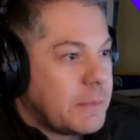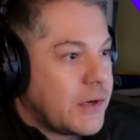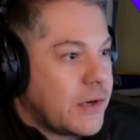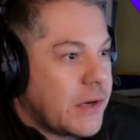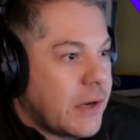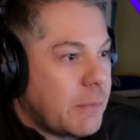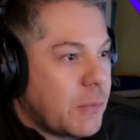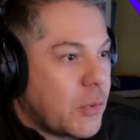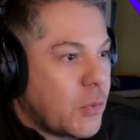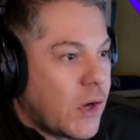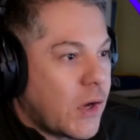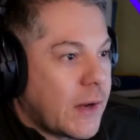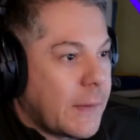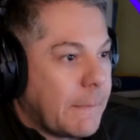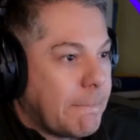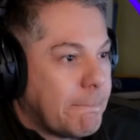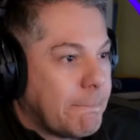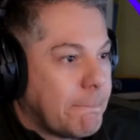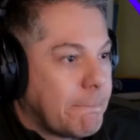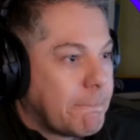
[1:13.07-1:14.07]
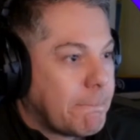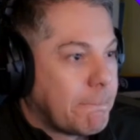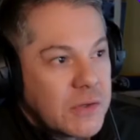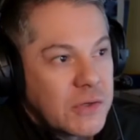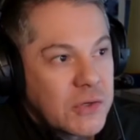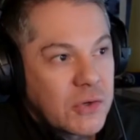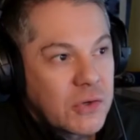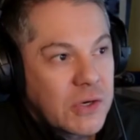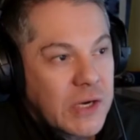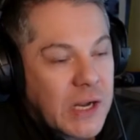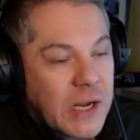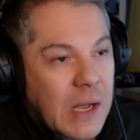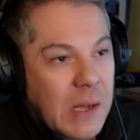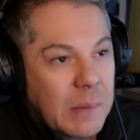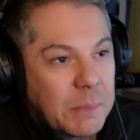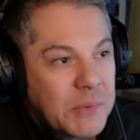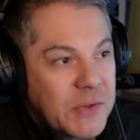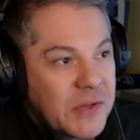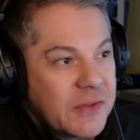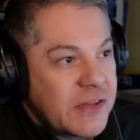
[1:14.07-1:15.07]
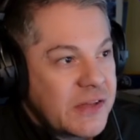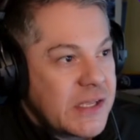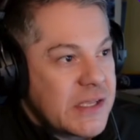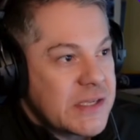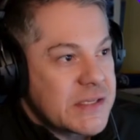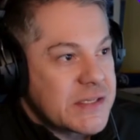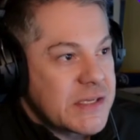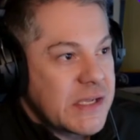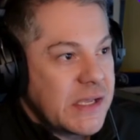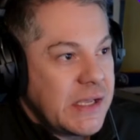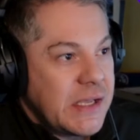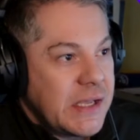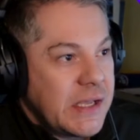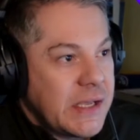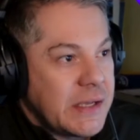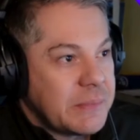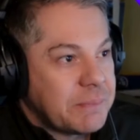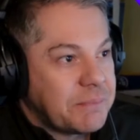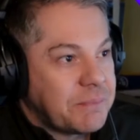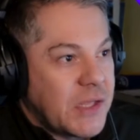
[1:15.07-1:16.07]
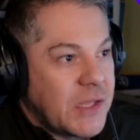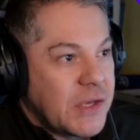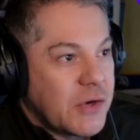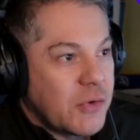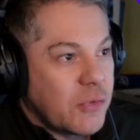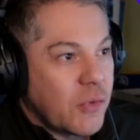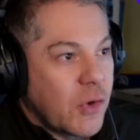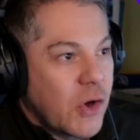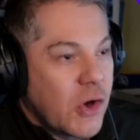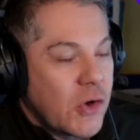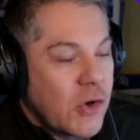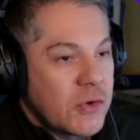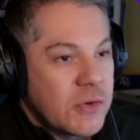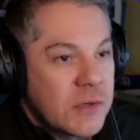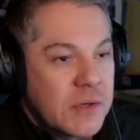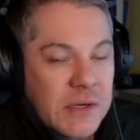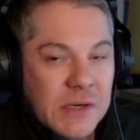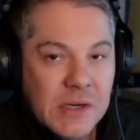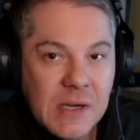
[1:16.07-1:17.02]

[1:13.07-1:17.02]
Number one, got a couple of things here in a row